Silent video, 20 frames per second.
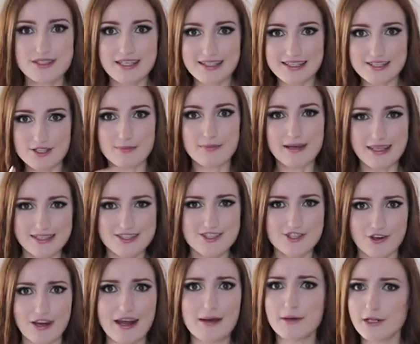see this on my
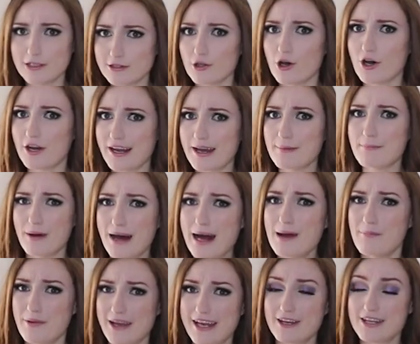Instagram a lot, I,
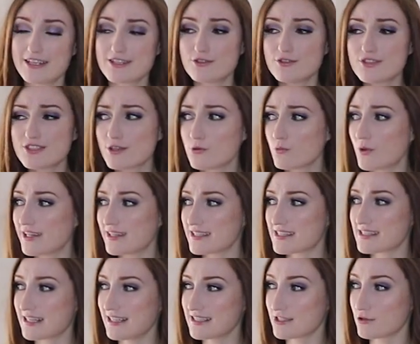I bet. As soon as the weather
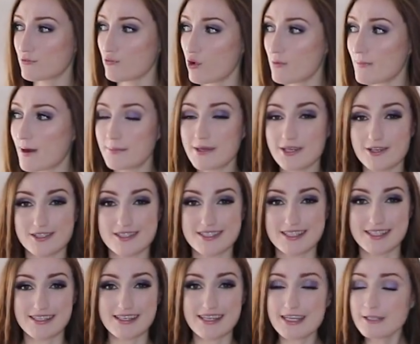starts to warm up here in
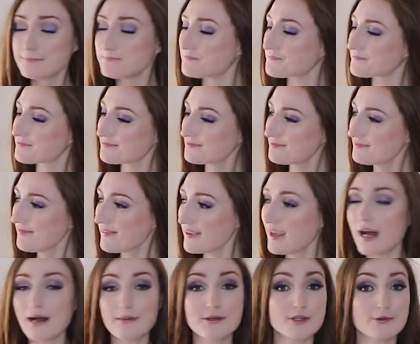Sydney,
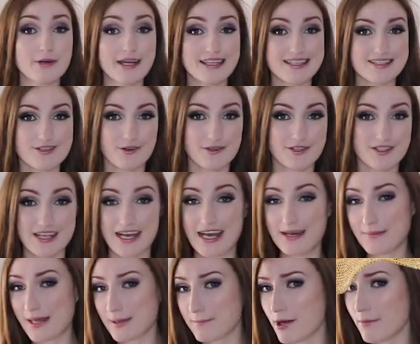I'm gonna wear this all the
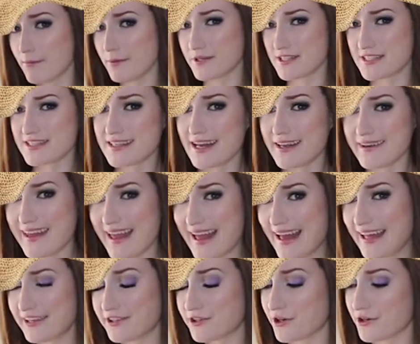time. Like pop on a sun
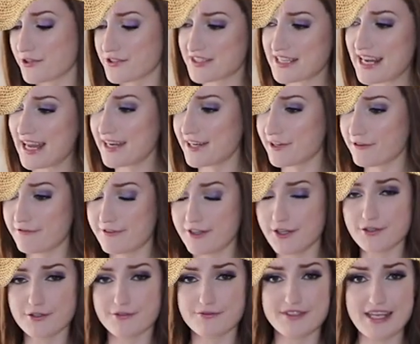hat, go stand in a
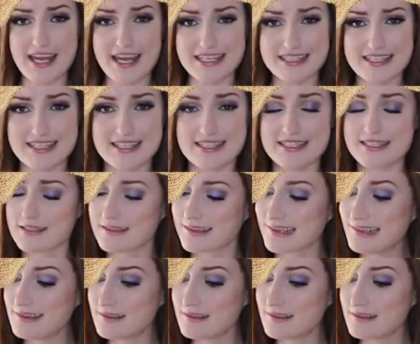field of daisies,